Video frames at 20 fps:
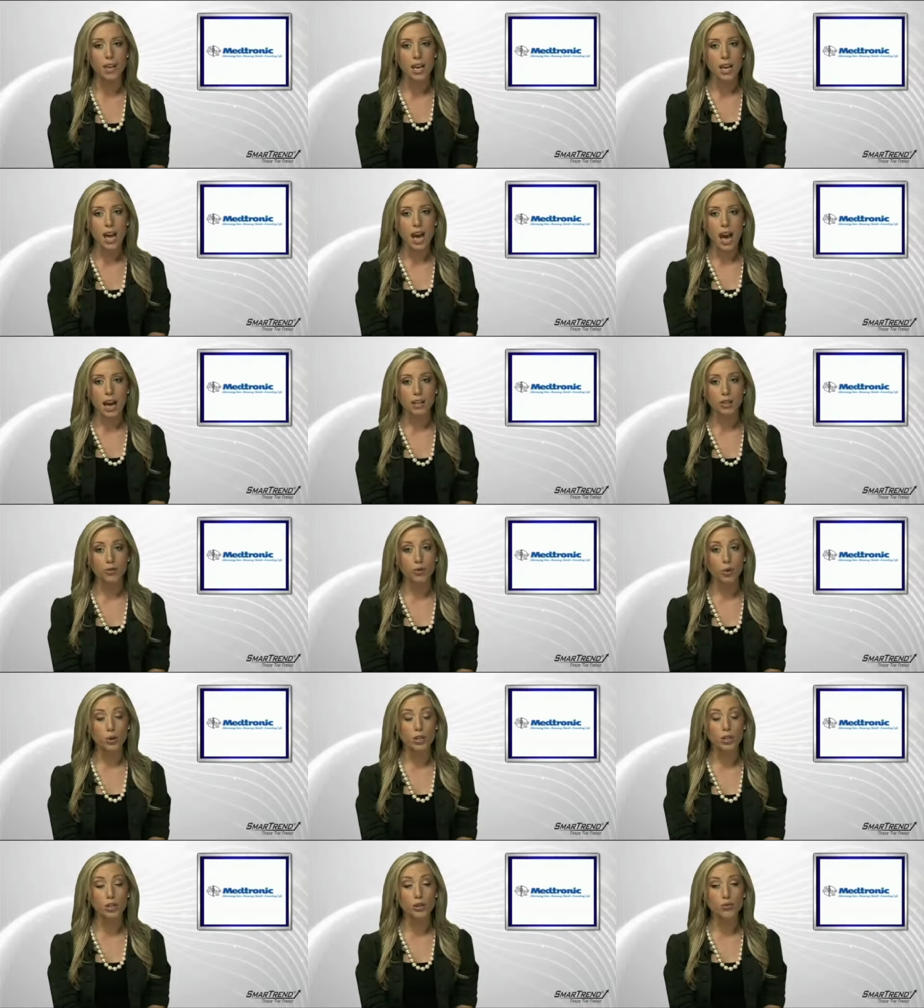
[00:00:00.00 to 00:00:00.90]
has
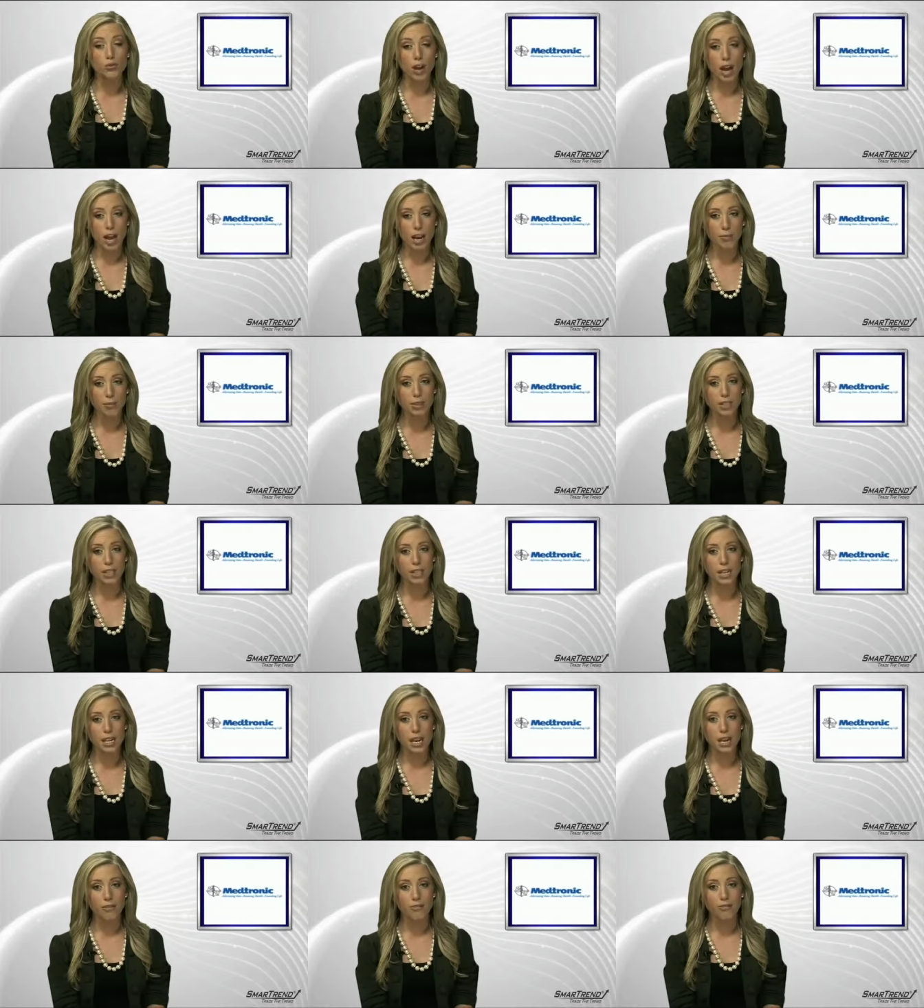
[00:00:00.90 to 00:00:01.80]
voted
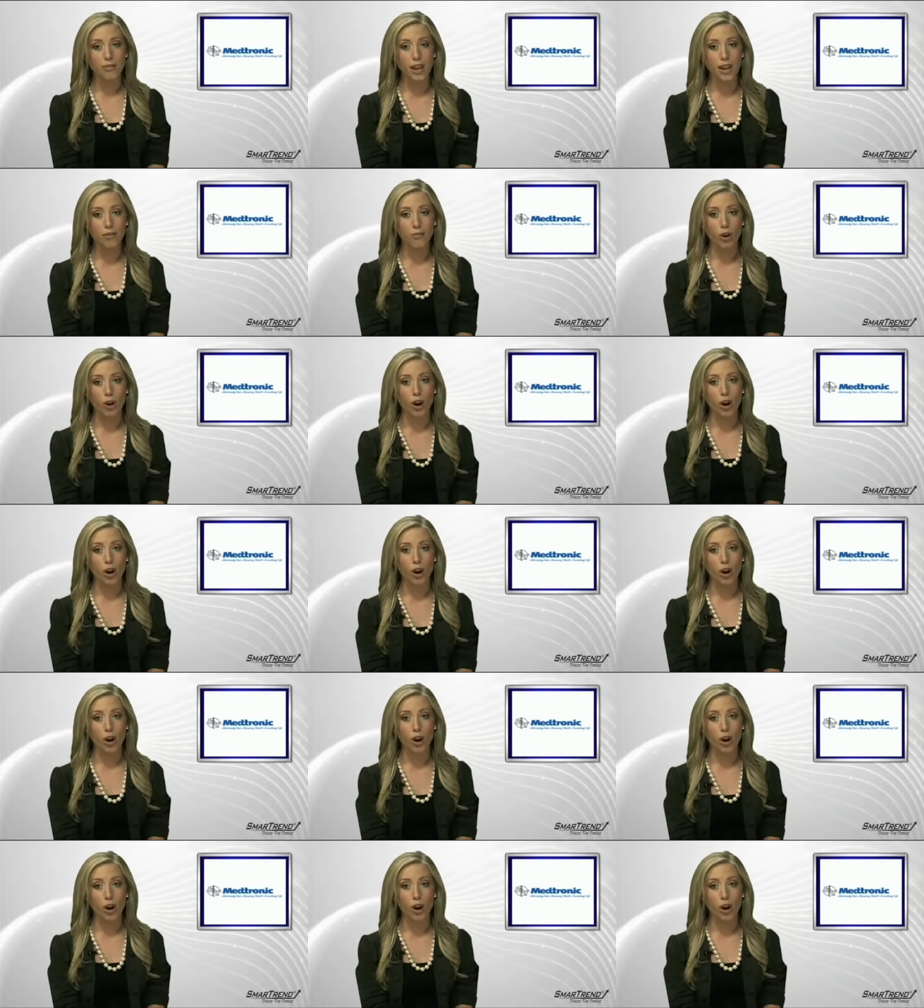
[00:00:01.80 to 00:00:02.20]
unanimously in favor